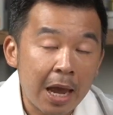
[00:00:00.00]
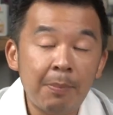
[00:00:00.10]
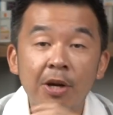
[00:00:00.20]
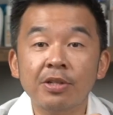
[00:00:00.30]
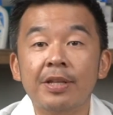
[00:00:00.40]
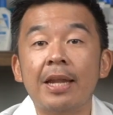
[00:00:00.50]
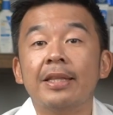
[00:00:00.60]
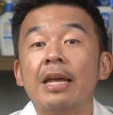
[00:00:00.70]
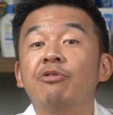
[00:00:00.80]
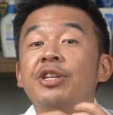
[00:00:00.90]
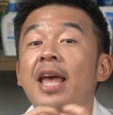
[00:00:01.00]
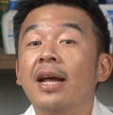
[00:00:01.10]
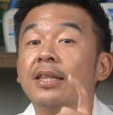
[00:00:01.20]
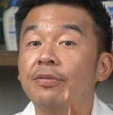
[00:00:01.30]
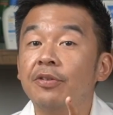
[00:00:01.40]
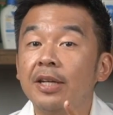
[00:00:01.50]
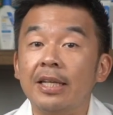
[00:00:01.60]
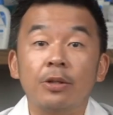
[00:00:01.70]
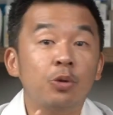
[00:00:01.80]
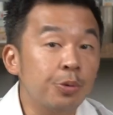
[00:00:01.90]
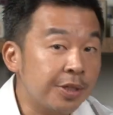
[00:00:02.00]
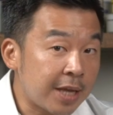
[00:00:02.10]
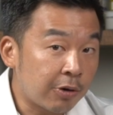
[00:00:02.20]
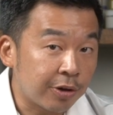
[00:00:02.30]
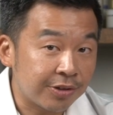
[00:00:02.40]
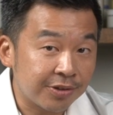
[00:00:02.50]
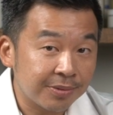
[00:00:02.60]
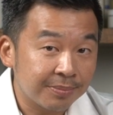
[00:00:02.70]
And because of that, they react differently to steroids.